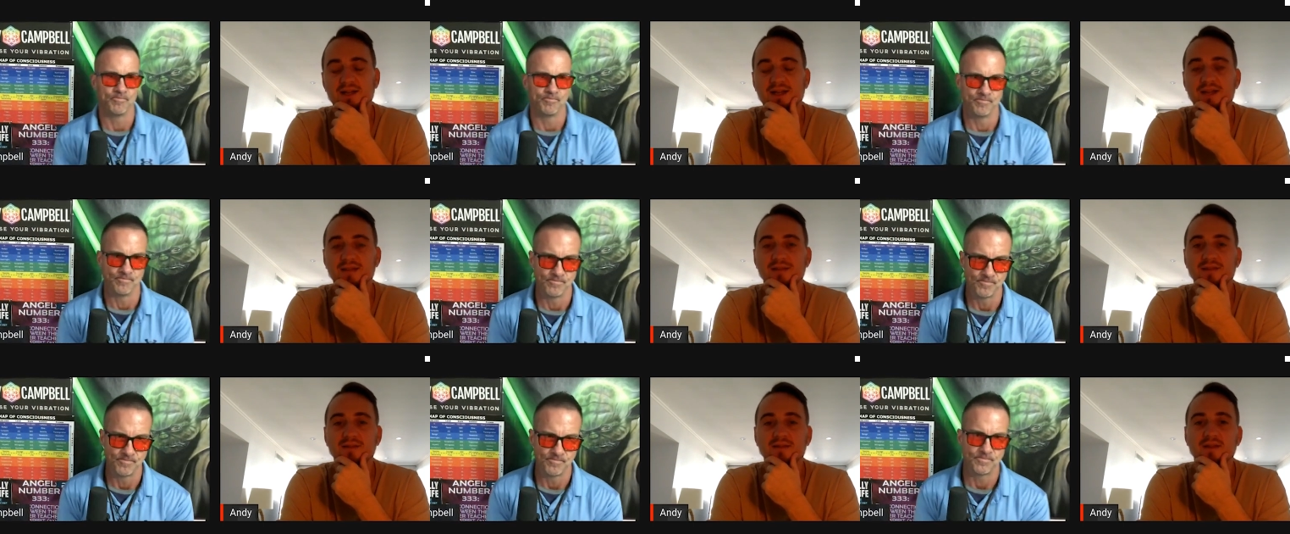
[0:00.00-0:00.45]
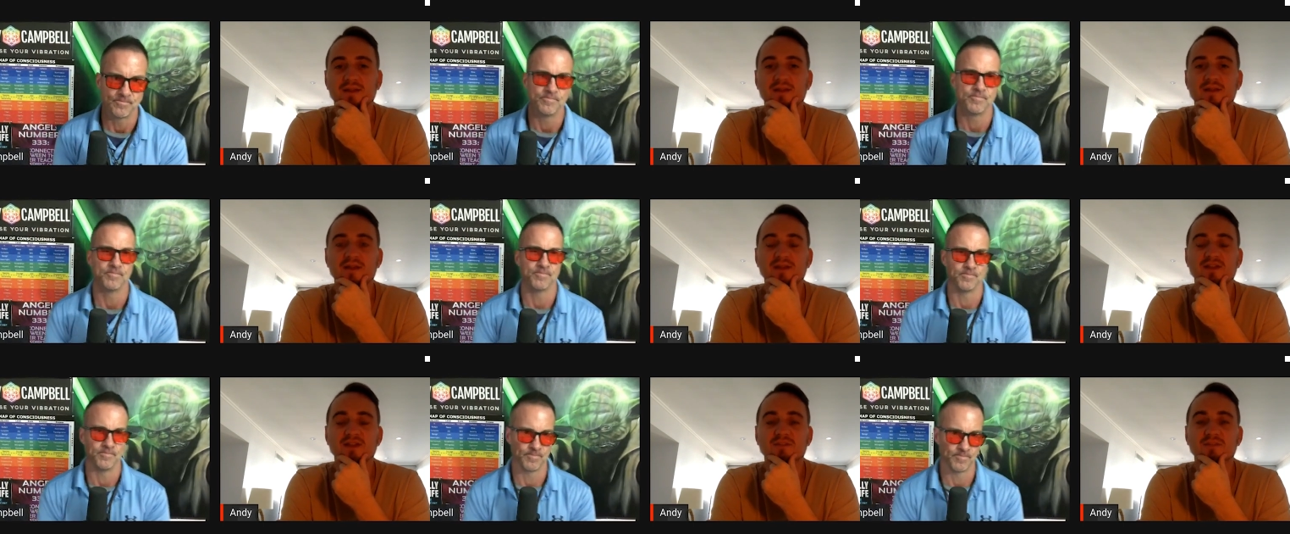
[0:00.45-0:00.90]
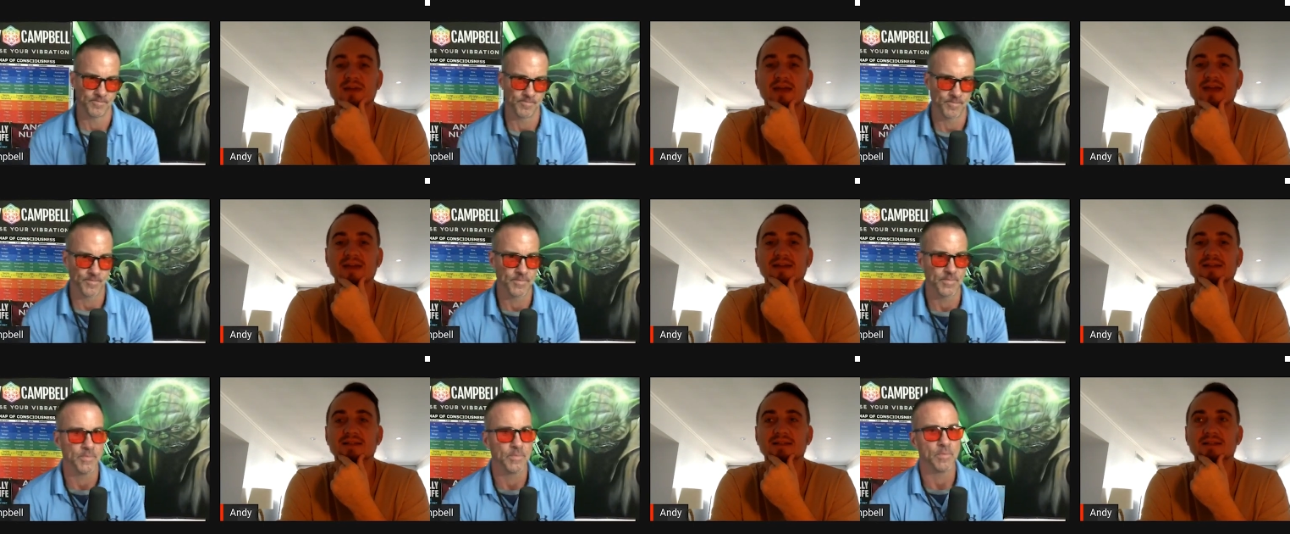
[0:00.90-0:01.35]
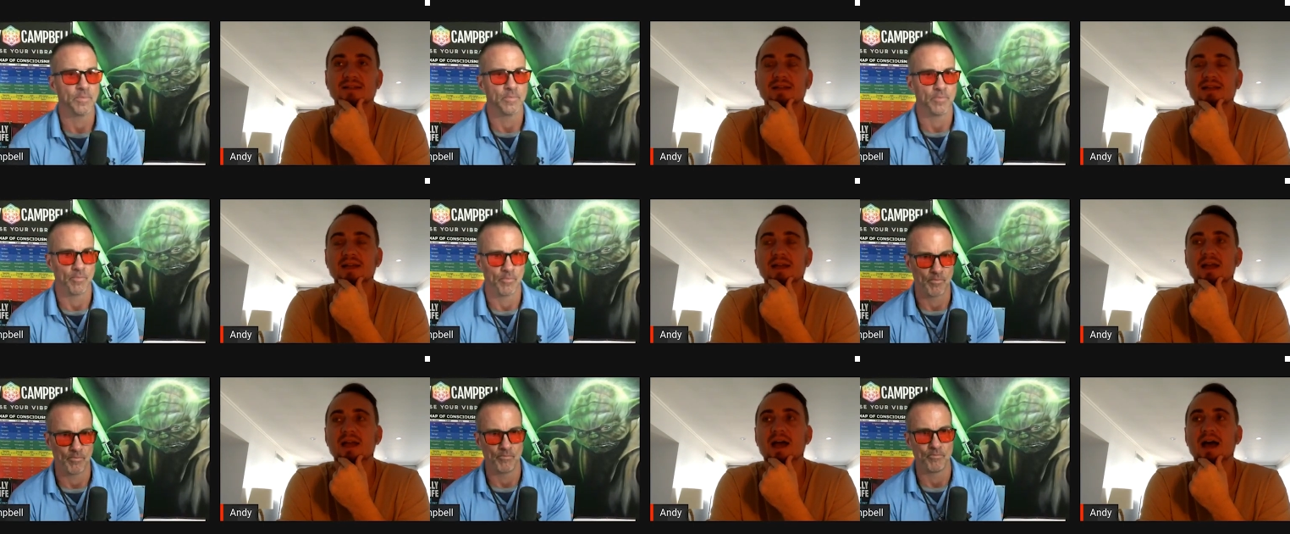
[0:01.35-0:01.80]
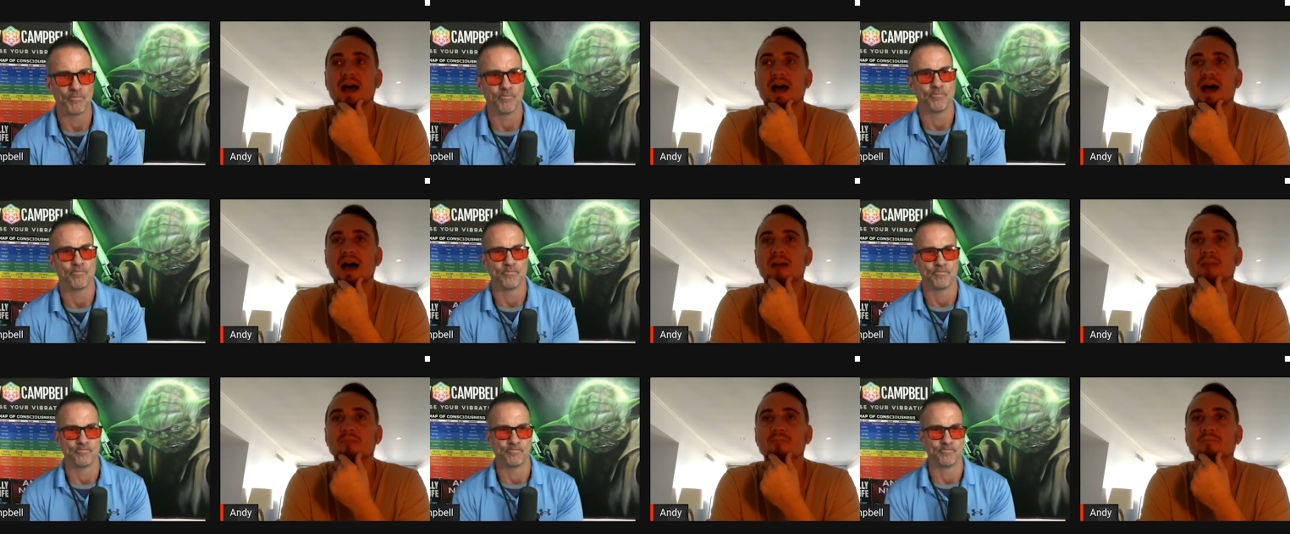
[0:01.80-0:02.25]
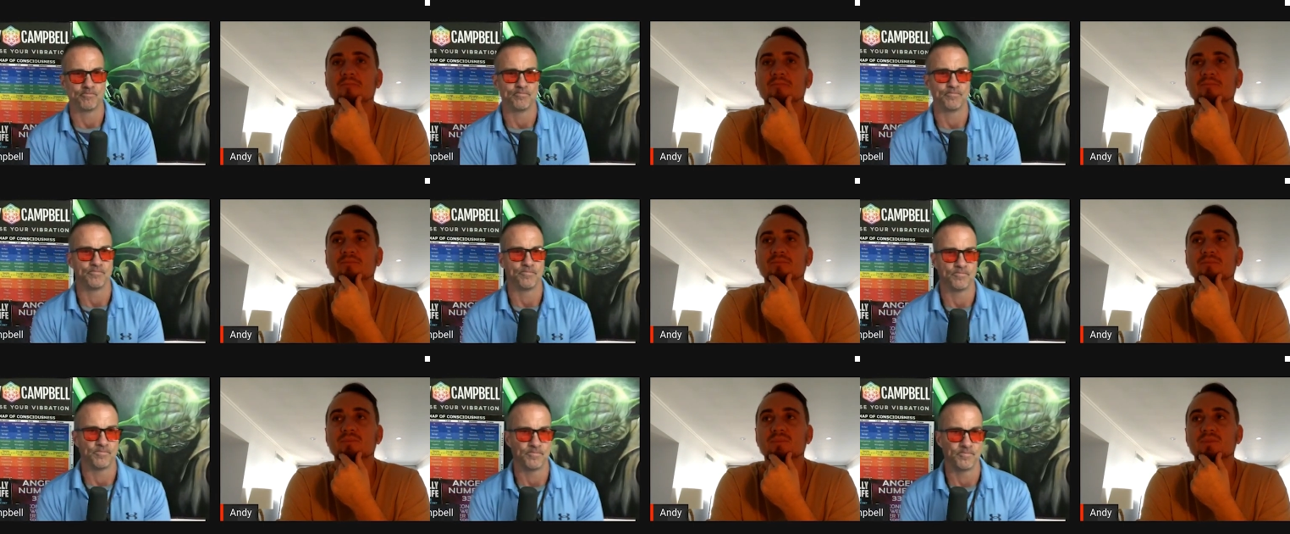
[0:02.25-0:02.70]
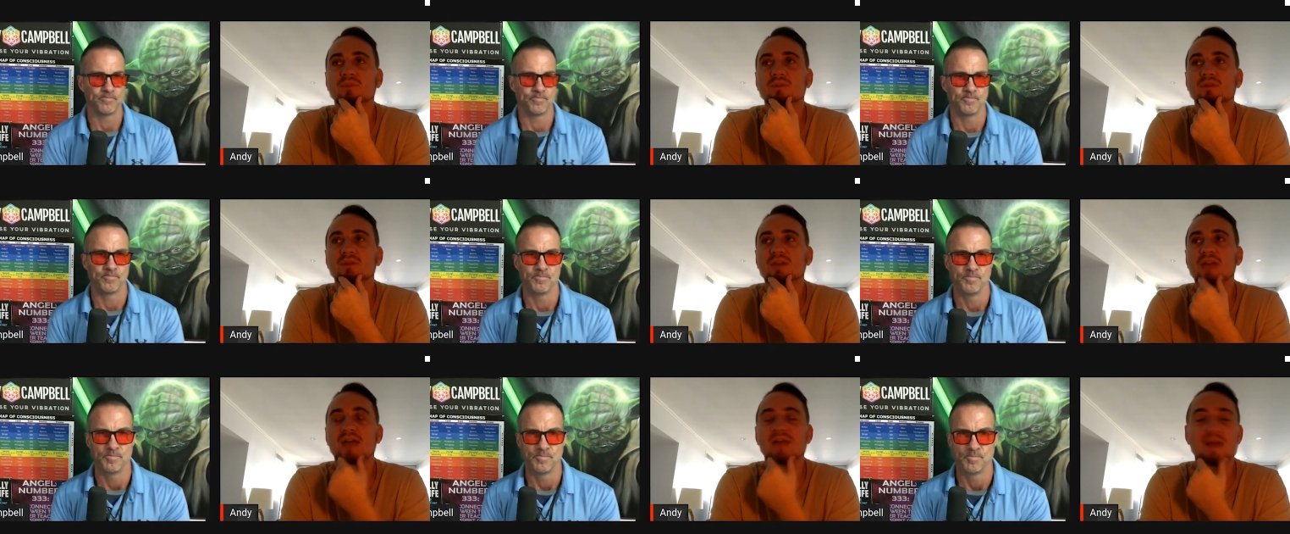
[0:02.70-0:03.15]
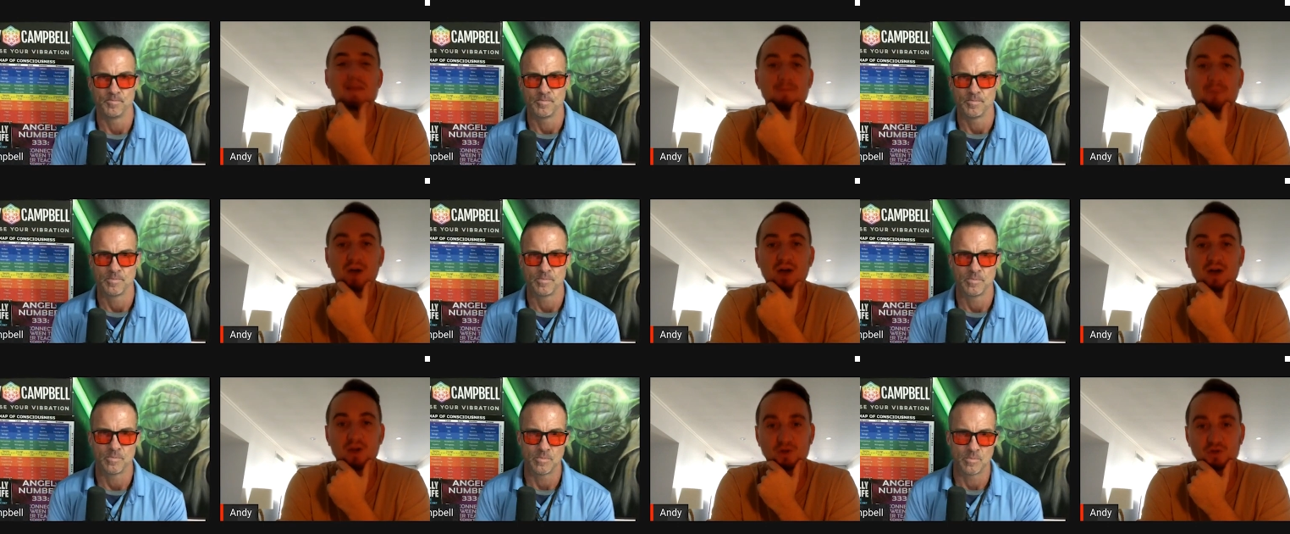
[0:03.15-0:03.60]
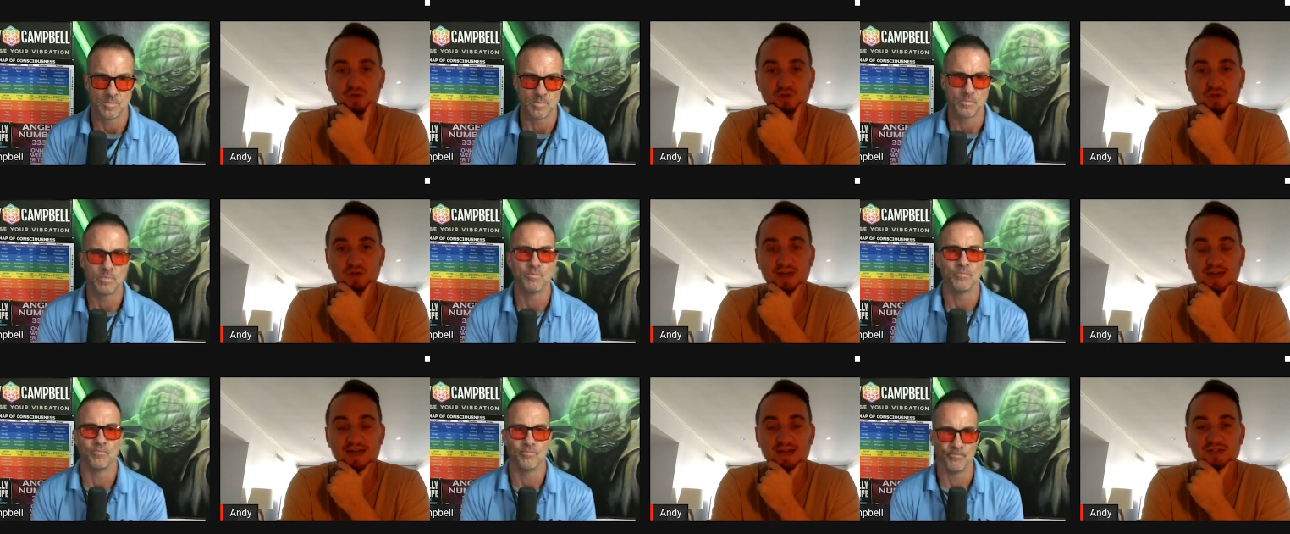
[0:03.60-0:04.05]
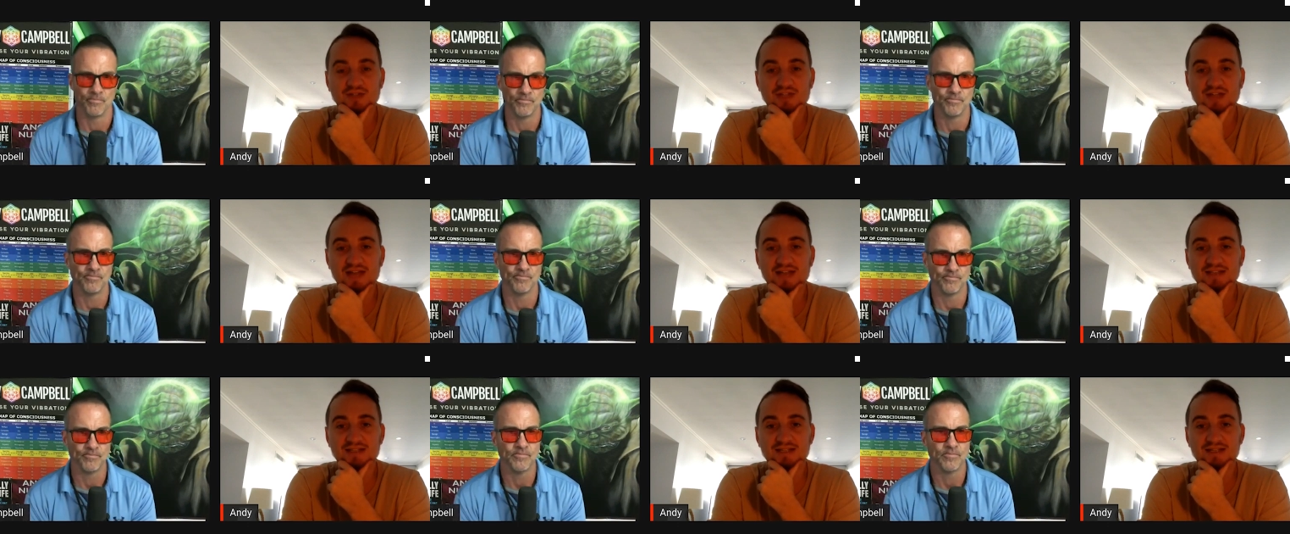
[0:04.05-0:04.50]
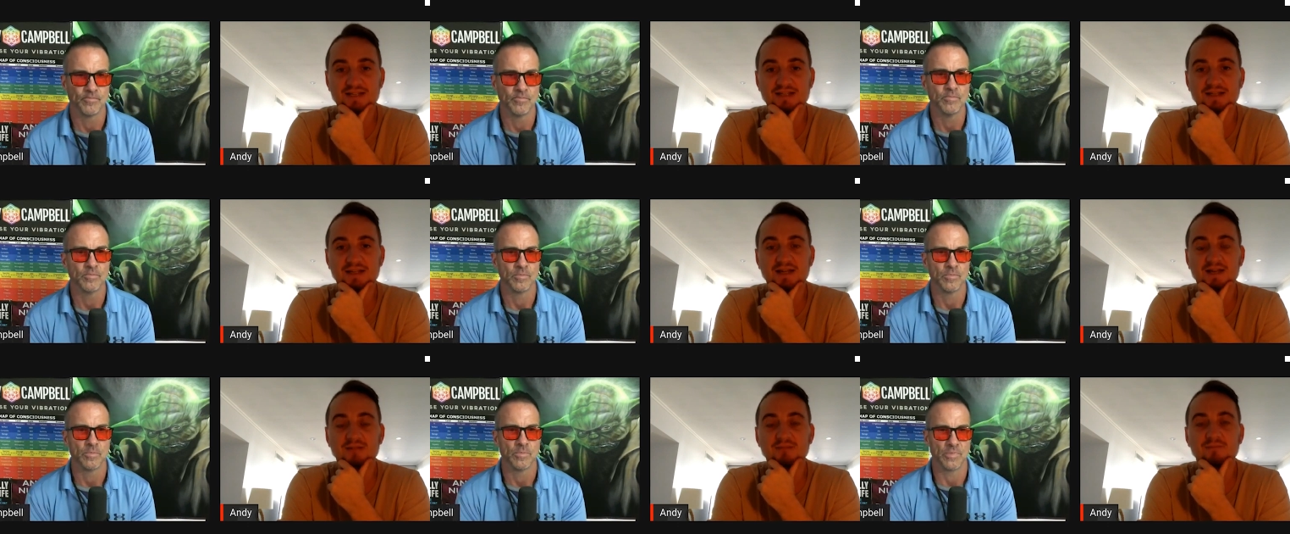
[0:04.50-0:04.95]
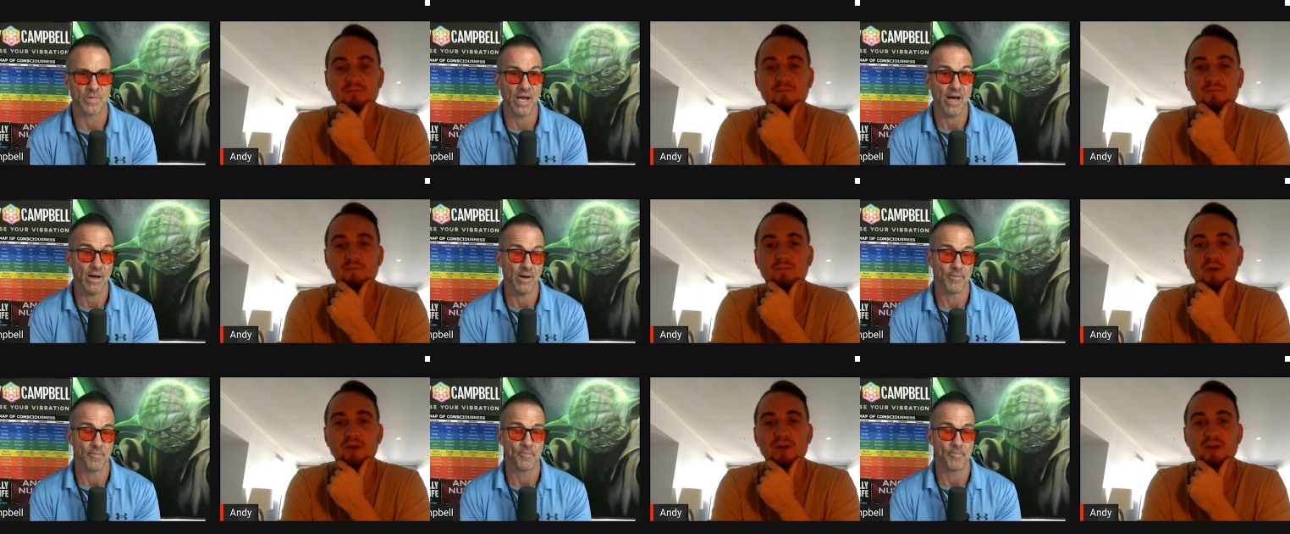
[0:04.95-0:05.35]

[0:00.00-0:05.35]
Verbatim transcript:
Speaker 1: in in this space um, get their biological age tested. And yeah.